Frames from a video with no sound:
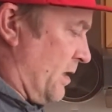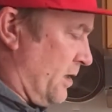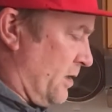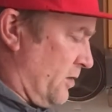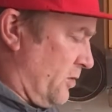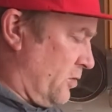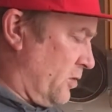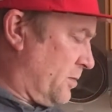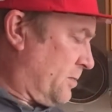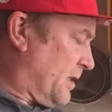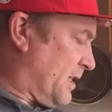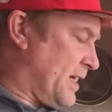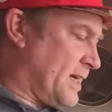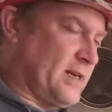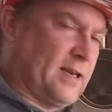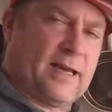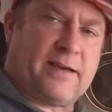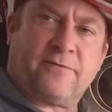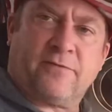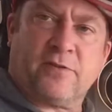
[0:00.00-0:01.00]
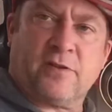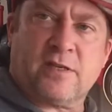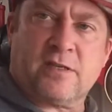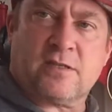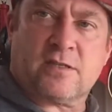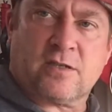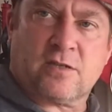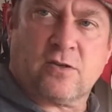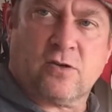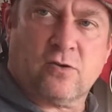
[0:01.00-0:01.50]
Normally I'd like for these
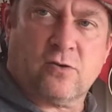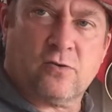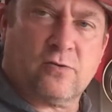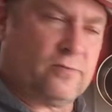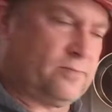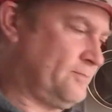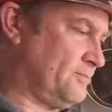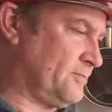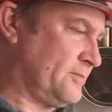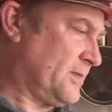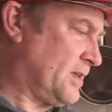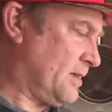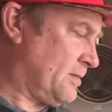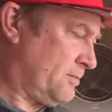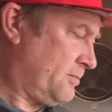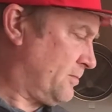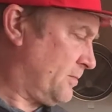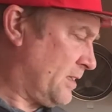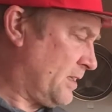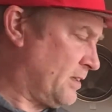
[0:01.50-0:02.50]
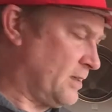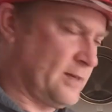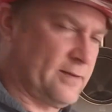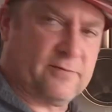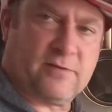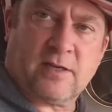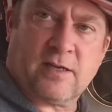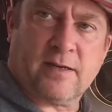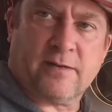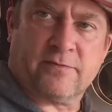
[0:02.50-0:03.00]
to cool. I don't
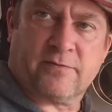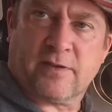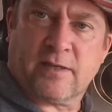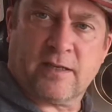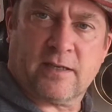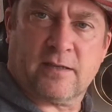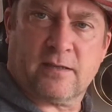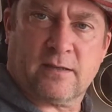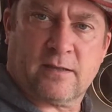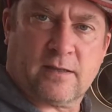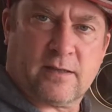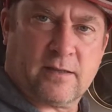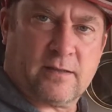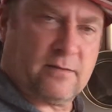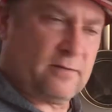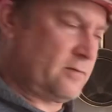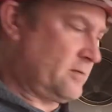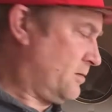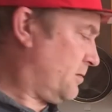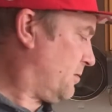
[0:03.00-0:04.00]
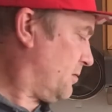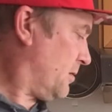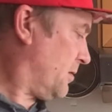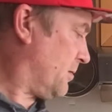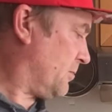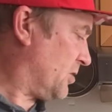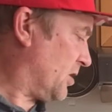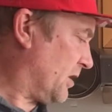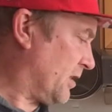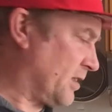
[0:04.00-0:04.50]
have time for that.
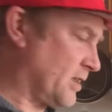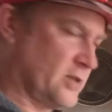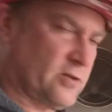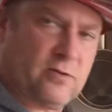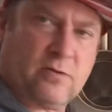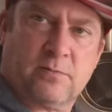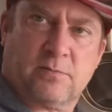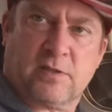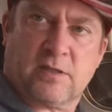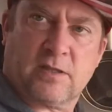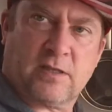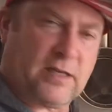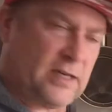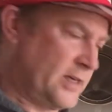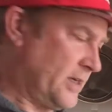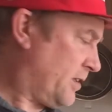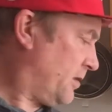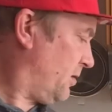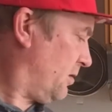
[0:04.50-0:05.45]
I'm trying to get on with the day.